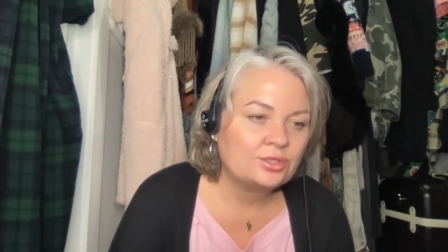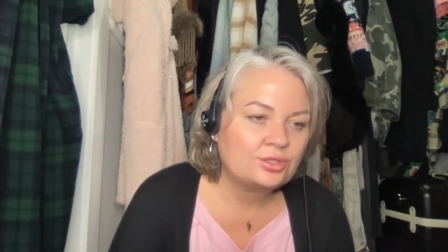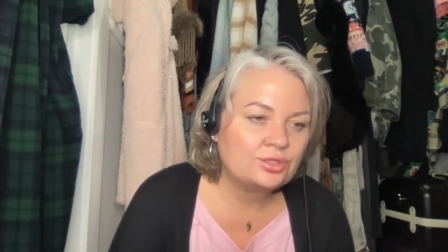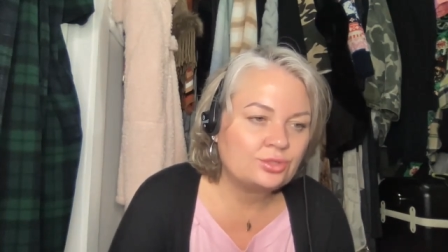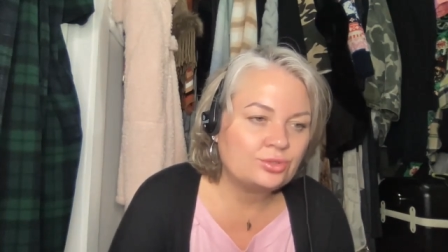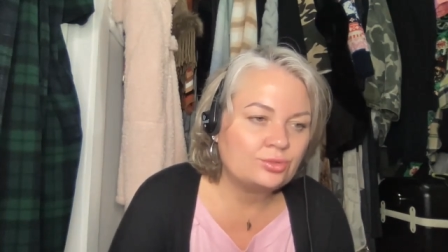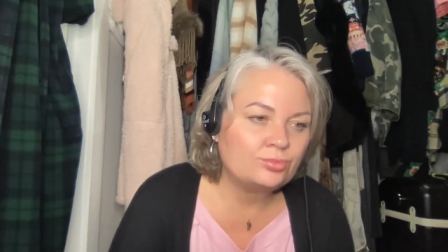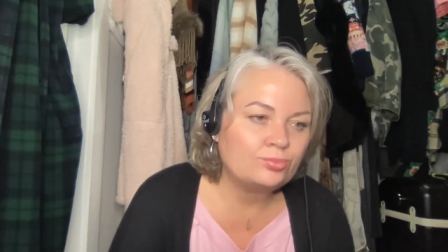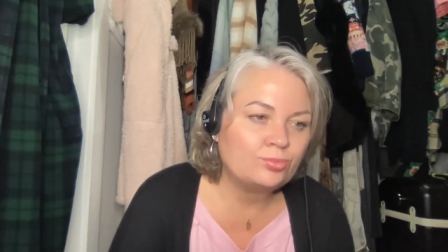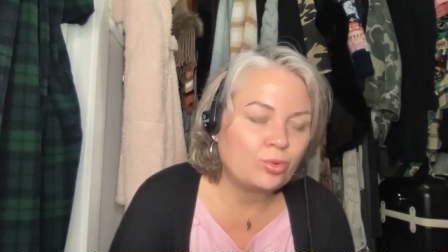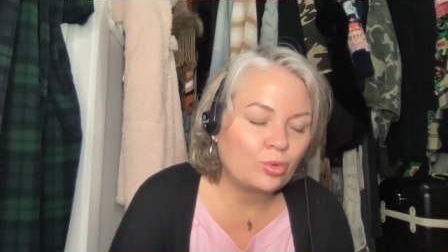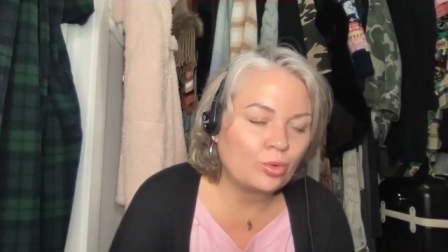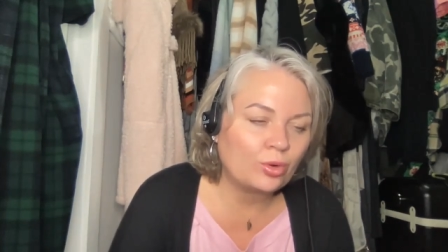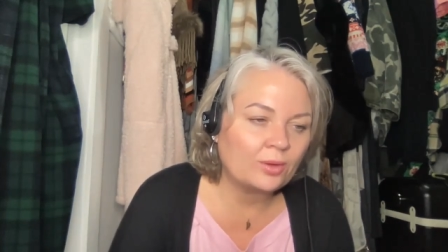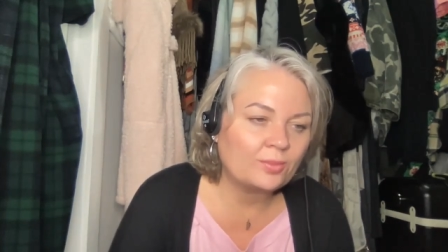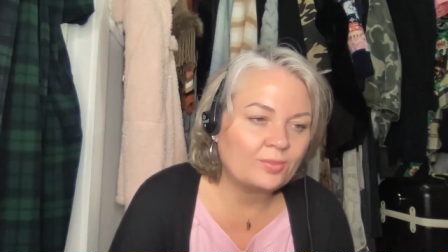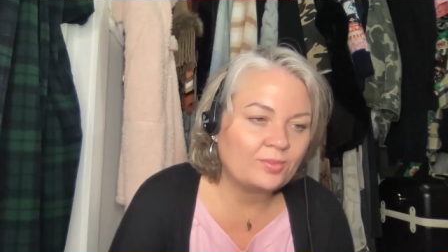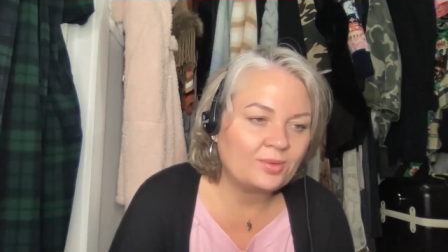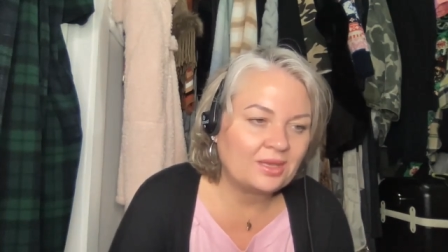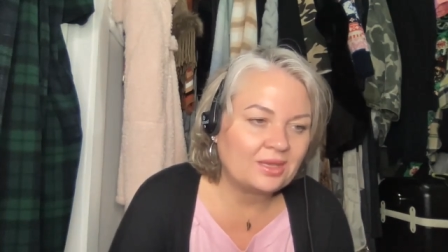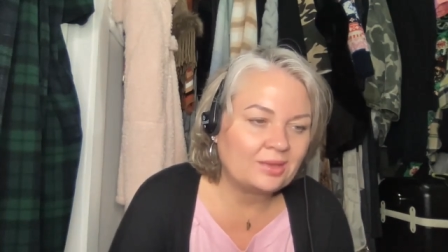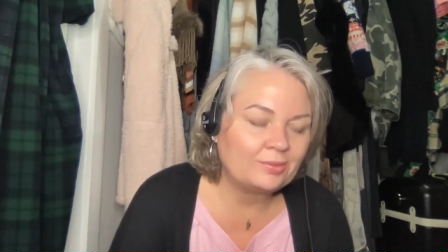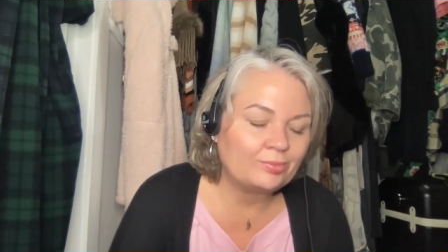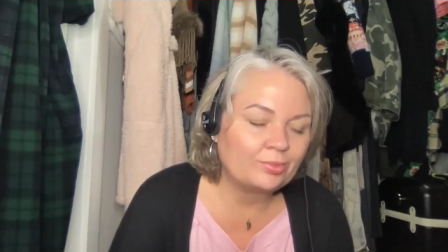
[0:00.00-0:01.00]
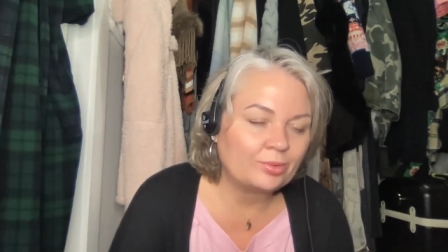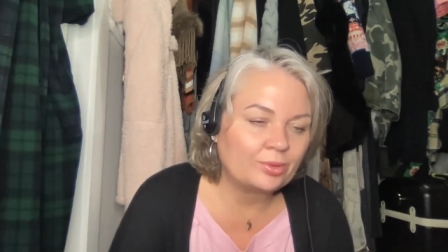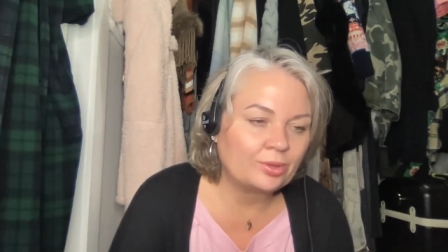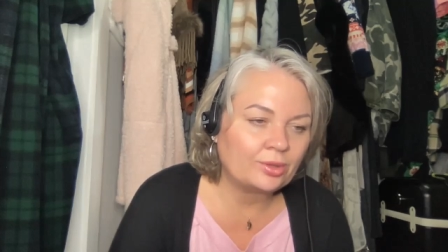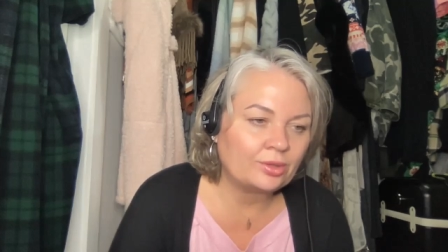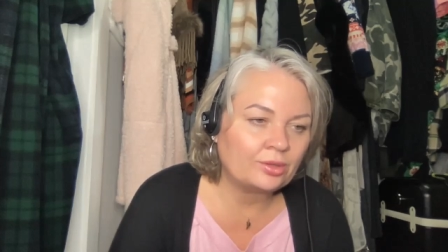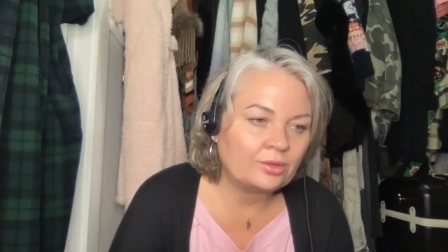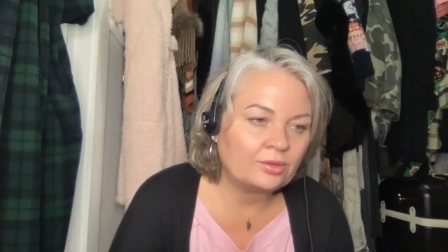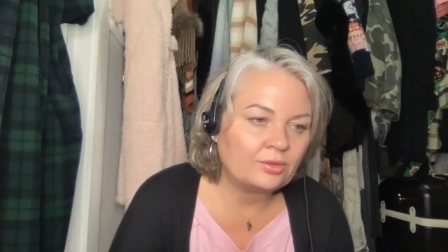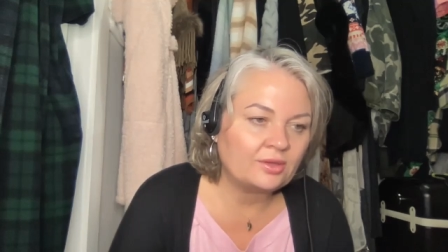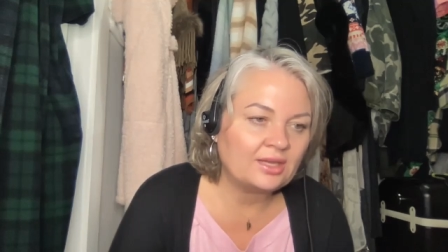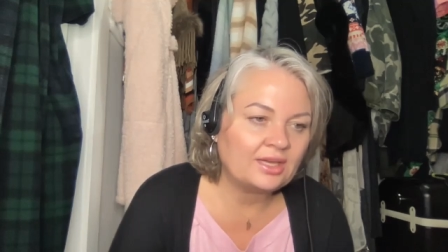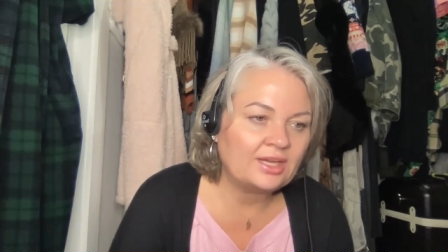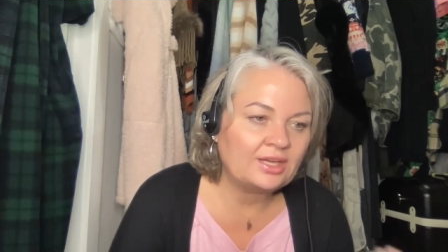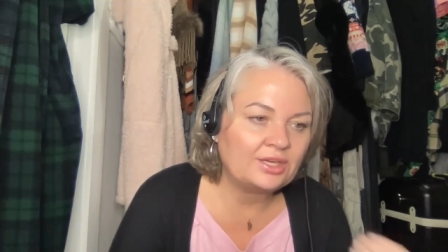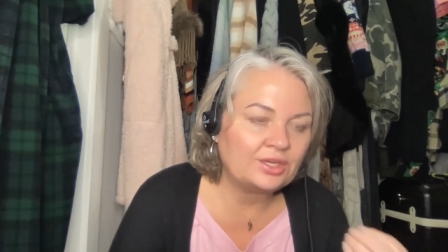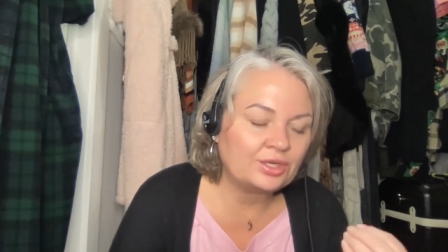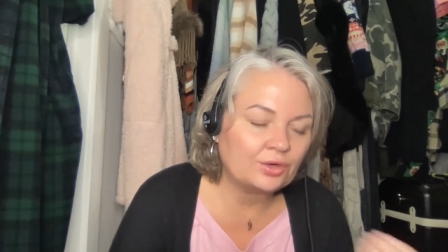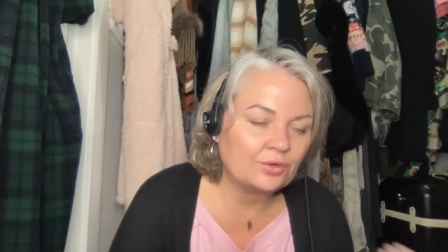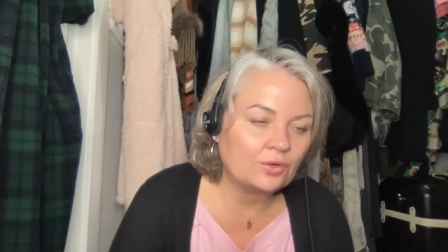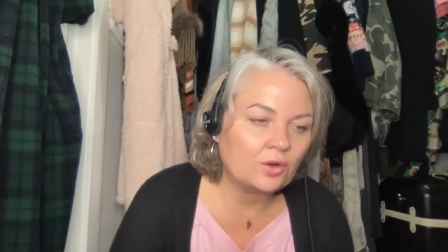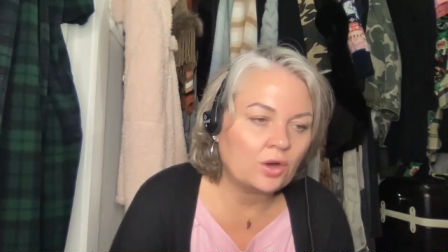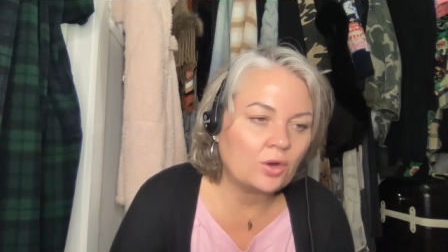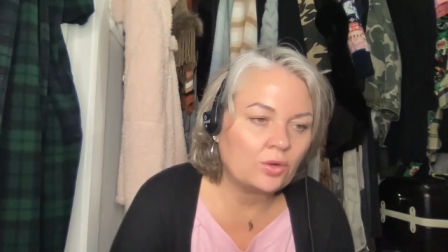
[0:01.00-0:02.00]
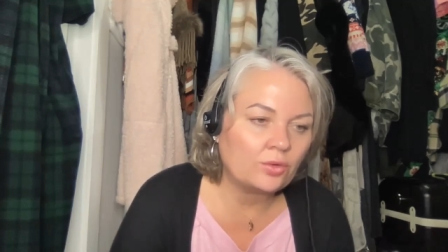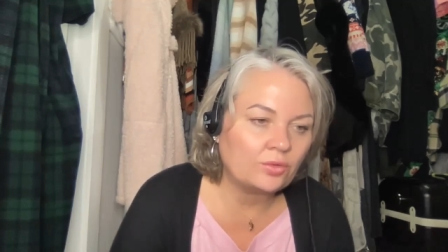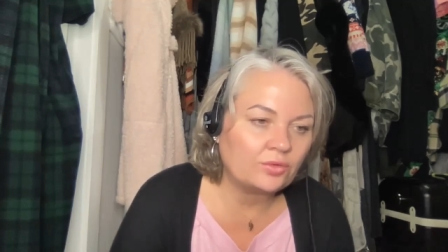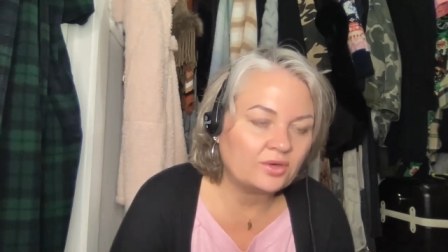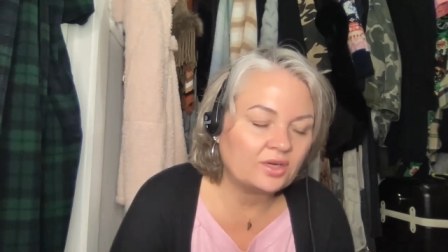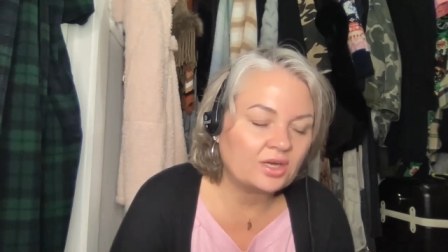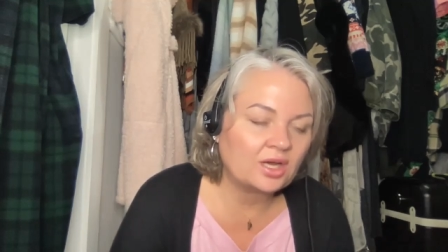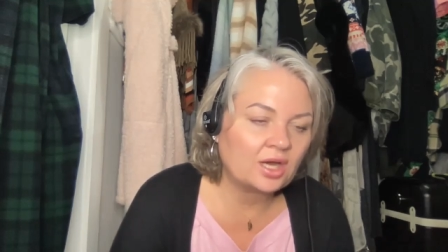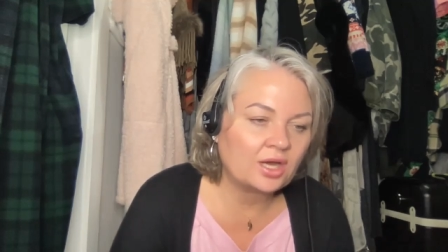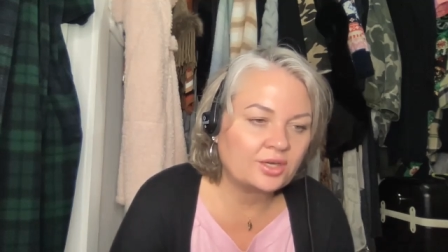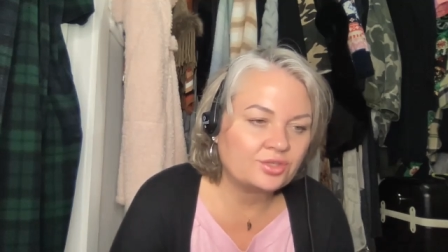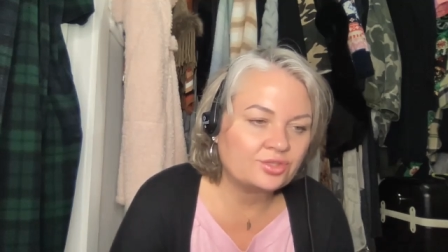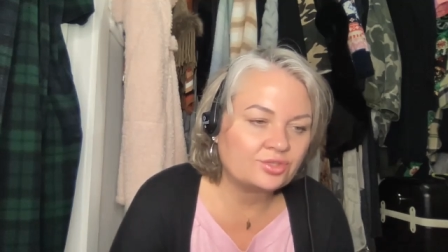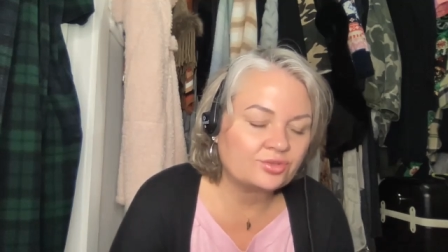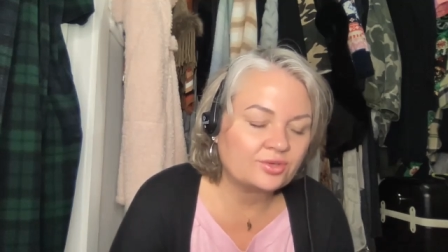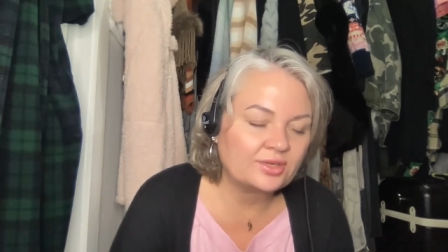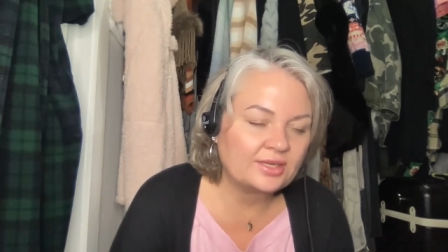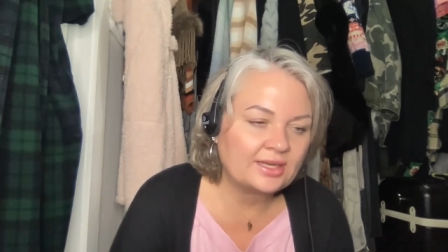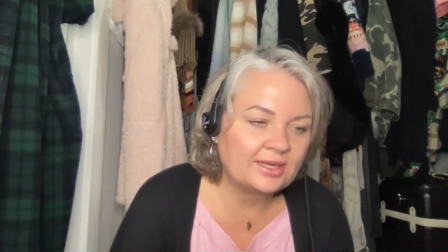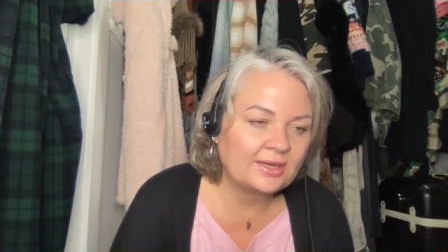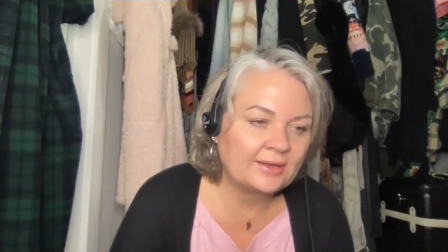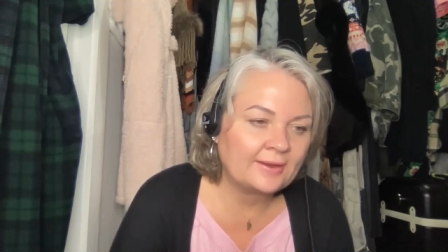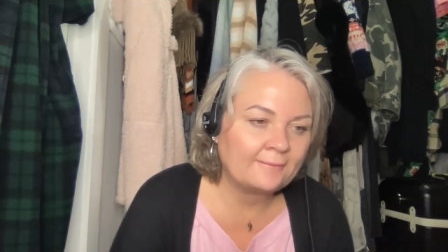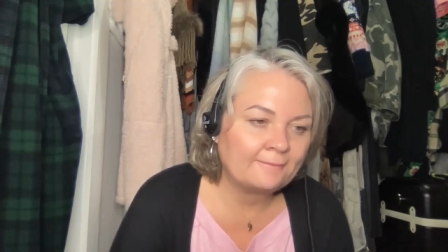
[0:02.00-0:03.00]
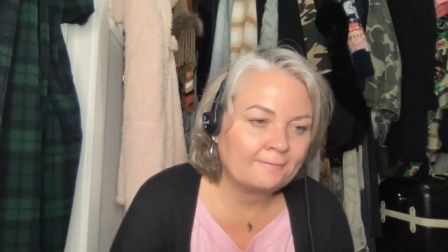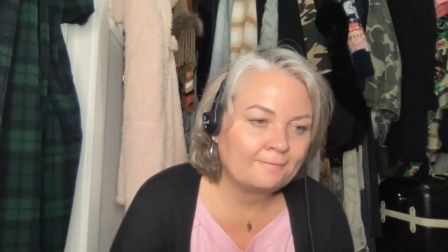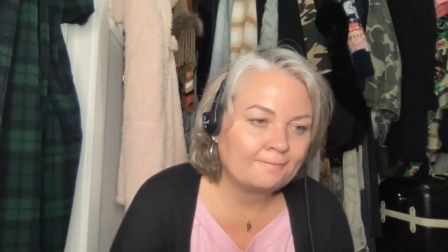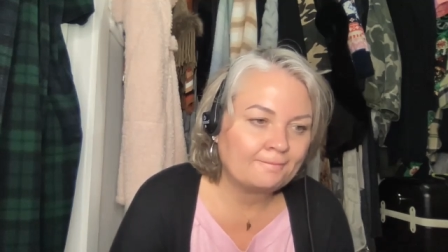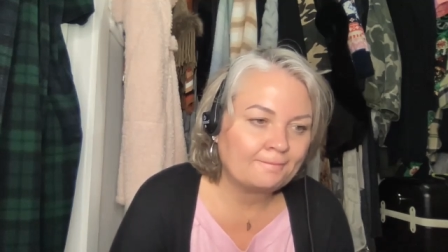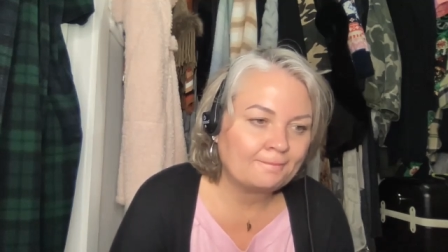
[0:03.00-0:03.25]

to poor people in your own country.